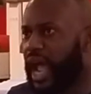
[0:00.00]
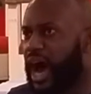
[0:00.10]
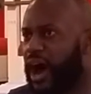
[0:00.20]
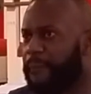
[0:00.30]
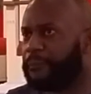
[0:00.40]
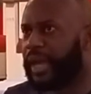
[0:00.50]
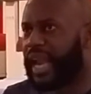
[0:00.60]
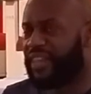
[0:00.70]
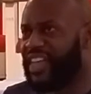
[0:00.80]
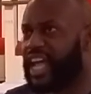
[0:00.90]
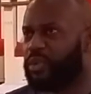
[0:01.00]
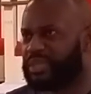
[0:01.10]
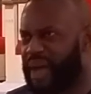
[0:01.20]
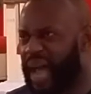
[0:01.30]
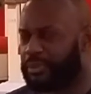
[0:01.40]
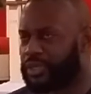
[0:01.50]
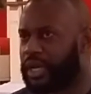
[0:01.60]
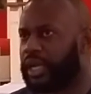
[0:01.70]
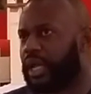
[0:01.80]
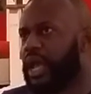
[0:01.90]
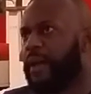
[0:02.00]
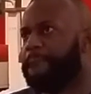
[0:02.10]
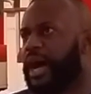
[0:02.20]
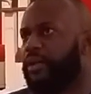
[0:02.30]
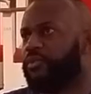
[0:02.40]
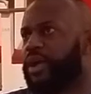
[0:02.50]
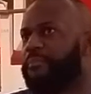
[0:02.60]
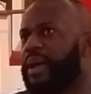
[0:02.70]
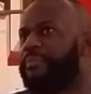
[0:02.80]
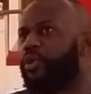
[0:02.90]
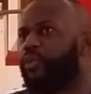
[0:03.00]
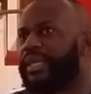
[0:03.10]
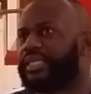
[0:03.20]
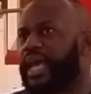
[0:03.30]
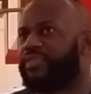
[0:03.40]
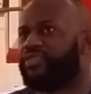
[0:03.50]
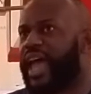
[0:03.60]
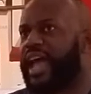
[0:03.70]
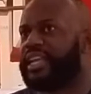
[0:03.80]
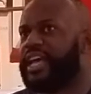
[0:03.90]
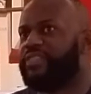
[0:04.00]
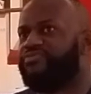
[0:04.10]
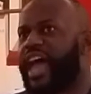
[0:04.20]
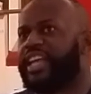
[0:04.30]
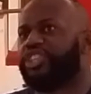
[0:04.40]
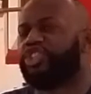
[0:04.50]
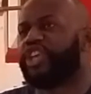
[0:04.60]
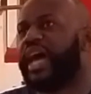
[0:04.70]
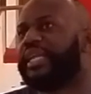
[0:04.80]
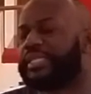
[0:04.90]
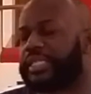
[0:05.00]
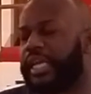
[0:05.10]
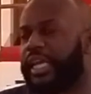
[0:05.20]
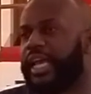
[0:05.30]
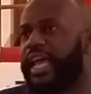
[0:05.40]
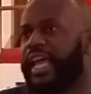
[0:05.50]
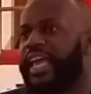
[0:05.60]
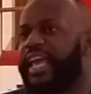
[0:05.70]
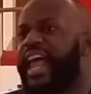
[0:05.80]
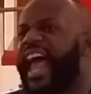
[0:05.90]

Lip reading: and I think it was Bible study, but remember we said that jealousy, it